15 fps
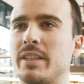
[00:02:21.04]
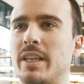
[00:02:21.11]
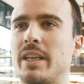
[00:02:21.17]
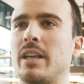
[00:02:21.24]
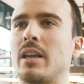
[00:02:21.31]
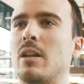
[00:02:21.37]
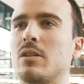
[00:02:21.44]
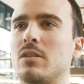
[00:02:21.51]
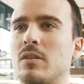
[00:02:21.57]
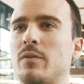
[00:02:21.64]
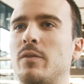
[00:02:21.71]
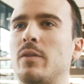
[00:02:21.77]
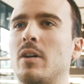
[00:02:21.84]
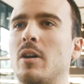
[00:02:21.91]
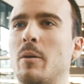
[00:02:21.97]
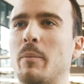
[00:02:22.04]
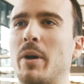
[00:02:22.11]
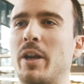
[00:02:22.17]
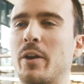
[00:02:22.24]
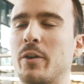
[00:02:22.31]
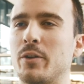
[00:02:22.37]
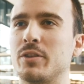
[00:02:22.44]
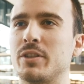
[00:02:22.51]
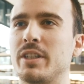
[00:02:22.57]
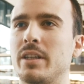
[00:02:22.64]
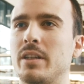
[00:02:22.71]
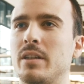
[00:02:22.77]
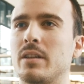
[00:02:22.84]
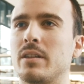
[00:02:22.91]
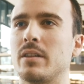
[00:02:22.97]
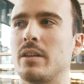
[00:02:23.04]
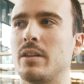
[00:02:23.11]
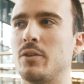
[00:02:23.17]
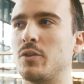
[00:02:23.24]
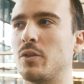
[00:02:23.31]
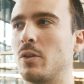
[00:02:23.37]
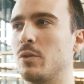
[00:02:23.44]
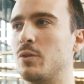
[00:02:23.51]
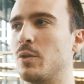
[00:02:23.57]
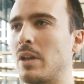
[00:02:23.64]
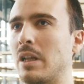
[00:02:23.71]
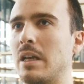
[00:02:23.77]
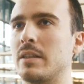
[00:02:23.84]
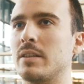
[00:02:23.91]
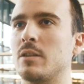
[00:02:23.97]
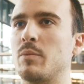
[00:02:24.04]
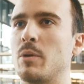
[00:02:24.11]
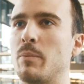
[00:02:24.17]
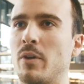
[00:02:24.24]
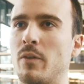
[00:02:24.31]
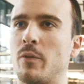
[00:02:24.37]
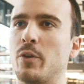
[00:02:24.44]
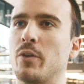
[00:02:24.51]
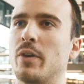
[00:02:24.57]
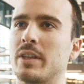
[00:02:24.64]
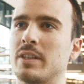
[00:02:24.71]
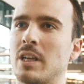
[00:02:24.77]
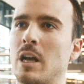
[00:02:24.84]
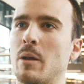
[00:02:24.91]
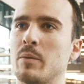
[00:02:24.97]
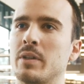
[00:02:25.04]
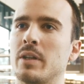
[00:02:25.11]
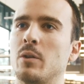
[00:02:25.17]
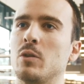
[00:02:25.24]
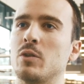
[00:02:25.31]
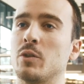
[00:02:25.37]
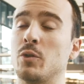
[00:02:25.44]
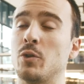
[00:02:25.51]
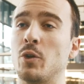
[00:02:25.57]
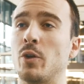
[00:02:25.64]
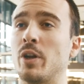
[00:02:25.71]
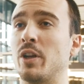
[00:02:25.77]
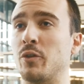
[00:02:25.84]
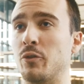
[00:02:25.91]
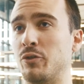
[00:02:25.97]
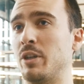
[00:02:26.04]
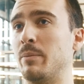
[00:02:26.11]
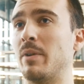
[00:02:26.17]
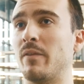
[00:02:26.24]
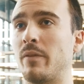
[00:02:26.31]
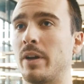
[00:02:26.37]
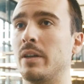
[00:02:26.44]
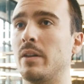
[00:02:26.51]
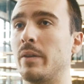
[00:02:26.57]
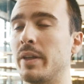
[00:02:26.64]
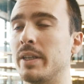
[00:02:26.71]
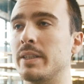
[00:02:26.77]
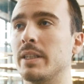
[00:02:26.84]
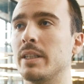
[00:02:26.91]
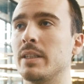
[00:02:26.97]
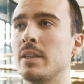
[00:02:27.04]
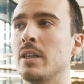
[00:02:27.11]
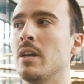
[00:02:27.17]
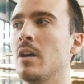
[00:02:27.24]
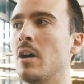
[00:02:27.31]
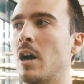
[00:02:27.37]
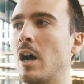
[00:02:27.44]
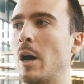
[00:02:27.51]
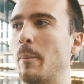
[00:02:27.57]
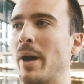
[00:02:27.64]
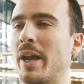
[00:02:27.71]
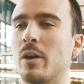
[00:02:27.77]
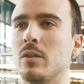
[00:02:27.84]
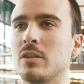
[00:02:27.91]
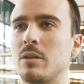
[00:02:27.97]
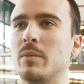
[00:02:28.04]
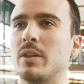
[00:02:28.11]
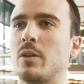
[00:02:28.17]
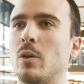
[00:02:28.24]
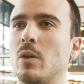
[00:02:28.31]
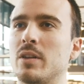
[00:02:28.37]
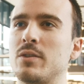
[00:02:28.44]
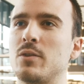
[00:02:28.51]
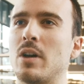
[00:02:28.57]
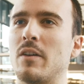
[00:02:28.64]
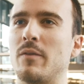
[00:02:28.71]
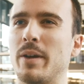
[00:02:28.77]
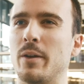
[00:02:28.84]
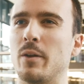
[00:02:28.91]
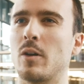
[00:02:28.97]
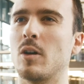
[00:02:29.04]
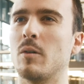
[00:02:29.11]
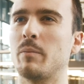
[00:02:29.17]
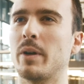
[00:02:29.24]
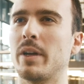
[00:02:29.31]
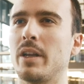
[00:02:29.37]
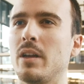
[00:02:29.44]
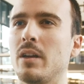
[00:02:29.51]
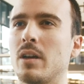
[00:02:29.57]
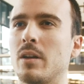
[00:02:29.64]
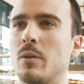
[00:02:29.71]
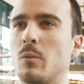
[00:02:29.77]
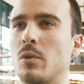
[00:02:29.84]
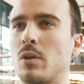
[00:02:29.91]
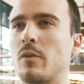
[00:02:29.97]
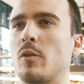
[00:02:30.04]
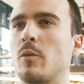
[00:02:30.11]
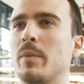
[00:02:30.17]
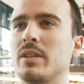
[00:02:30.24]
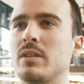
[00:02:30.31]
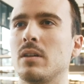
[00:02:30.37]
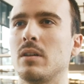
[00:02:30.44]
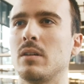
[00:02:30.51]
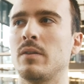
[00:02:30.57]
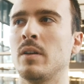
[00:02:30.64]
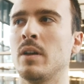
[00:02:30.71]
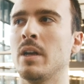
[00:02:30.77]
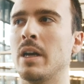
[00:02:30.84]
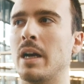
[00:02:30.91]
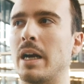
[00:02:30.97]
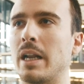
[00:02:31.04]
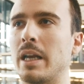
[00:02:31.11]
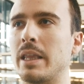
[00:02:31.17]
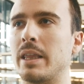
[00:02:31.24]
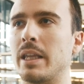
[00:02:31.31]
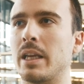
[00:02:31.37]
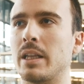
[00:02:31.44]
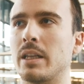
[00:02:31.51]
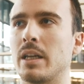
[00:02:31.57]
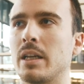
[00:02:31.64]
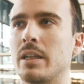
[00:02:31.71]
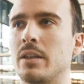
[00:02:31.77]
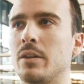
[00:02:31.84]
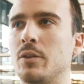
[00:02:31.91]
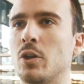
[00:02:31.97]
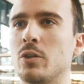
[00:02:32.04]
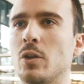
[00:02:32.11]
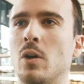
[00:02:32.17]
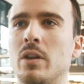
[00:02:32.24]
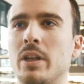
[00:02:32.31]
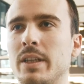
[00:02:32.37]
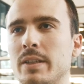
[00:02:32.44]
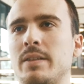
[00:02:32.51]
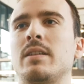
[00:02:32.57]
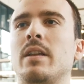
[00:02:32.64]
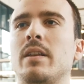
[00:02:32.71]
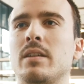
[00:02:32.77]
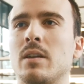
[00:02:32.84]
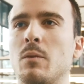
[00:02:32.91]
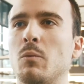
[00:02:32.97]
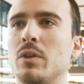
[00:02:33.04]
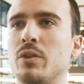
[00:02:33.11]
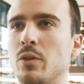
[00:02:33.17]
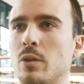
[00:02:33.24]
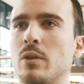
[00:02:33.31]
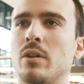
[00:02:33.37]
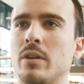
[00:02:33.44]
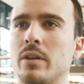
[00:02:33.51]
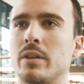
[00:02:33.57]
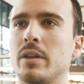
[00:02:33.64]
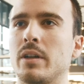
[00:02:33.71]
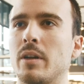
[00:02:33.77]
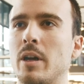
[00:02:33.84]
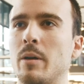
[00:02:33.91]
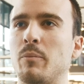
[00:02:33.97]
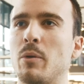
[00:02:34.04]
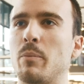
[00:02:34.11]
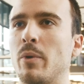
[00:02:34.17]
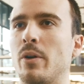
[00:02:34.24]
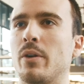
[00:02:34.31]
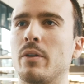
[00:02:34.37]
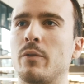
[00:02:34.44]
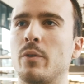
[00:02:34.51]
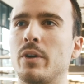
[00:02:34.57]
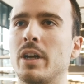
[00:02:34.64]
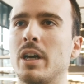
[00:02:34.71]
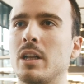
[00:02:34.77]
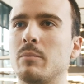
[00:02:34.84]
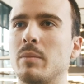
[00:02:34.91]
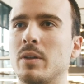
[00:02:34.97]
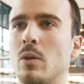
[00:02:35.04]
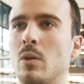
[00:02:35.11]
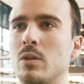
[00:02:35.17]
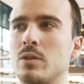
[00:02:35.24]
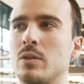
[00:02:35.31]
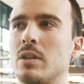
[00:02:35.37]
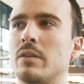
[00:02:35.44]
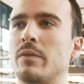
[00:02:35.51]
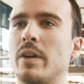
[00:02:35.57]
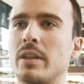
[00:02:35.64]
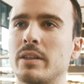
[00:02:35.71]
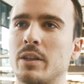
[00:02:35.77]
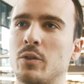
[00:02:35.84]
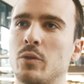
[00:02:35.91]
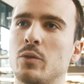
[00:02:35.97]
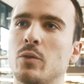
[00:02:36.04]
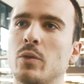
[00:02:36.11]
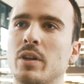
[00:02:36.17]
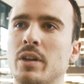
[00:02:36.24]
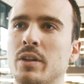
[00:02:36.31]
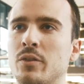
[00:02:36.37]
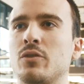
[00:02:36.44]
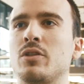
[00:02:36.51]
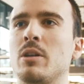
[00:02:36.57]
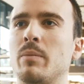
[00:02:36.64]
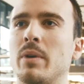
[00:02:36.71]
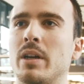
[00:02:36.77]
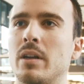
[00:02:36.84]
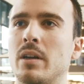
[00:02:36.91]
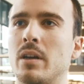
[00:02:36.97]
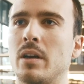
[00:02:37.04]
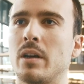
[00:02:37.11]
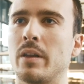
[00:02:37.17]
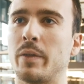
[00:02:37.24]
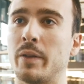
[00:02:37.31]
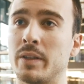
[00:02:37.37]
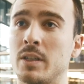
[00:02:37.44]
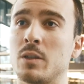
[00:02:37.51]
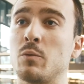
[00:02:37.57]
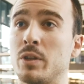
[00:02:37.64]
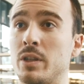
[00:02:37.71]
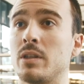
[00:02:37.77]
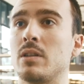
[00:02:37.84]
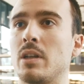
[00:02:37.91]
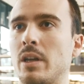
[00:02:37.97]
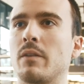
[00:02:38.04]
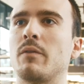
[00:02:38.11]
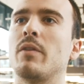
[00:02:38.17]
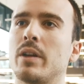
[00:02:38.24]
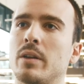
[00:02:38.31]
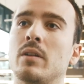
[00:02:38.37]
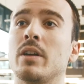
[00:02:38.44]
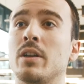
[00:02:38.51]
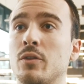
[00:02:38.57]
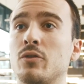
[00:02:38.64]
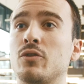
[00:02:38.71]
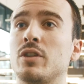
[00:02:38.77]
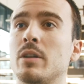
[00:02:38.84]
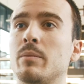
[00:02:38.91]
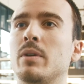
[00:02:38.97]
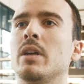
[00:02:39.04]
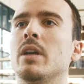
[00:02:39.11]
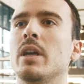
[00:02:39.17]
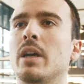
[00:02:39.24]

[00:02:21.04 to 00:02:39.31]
taking out of my energy, and then you should go to classes, prepare for your exams, and also do your internship and final thesis, my ultimate goal is to have my own company and work for myself. And I think that not only the studies and what you learn prepare you for that, but also the fact that you do an internship and a thesis, which is like a final internship